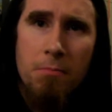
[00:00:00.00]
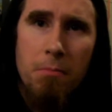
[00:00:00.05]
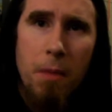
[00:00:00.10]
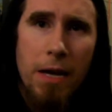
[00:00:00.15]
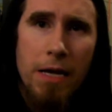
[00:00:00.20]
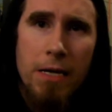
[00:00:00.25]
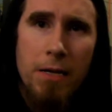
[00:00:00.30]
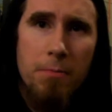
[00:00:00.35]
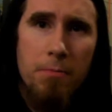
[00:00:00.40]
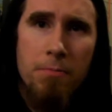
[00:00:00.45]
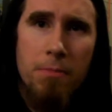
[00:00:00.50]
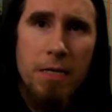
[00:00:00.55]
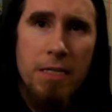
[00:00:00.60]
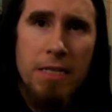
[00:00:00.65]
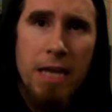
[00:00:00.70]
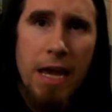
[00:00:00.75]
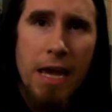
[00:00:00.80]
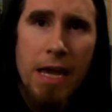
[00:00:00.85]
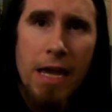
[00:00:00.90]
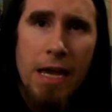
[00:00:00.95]
Mike
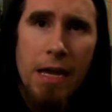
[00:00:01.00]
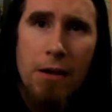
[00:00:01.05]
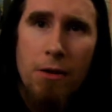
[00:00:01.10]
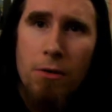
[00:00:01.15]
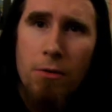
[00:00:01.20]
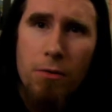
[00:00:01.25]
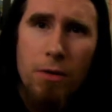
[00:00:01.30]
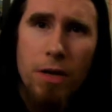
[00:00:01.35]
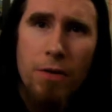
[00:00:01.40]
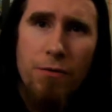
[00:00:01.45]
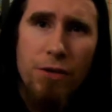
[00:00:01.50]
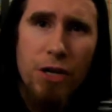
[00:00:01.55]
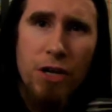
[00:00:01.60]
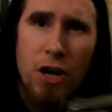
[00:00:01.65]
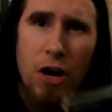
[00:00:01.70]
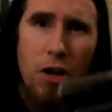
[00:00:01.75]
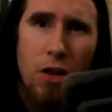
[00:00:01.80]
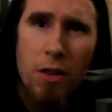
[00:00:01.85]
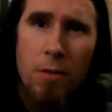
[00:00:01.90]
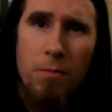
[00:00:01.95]
Matei, or whatever you
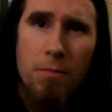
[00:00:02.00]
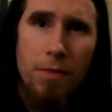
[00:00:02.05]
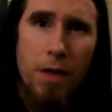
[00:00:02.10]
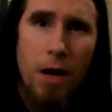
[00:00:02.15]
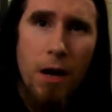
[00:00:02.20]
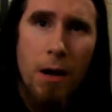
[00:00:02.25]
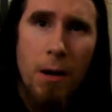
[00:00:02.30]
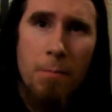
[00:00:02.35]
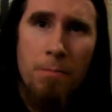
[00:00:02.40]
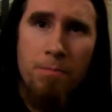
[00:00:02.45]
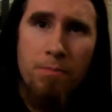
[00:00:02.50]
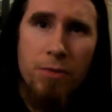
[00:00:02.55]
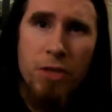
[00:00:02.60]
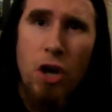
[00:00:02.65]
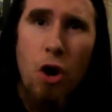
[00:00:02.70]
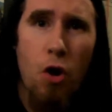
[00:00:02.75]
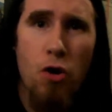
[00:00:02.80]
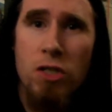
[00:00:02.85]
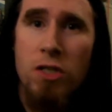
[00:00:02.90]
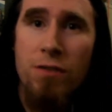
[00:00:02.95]
call him,
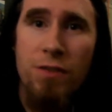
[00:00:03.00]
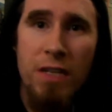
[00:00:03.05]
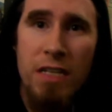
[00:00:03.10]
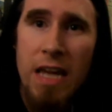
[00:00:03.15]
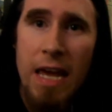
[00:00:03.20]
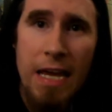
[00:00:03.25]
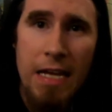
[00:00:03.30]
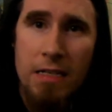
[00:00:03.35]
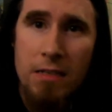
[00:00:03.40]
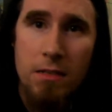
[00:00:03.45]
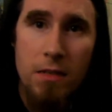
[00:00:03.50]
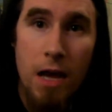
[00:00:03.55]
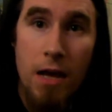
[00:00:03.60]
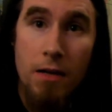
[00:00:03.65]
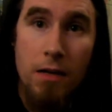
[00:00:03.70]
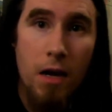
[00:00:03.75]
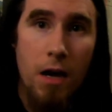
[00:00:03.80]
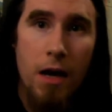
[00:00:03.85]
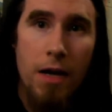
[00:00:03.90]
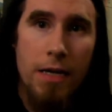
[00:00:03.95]
the Archfiend hates
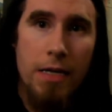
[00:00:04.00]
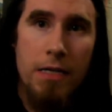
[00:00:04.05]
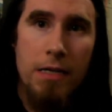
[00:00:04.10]
that guy.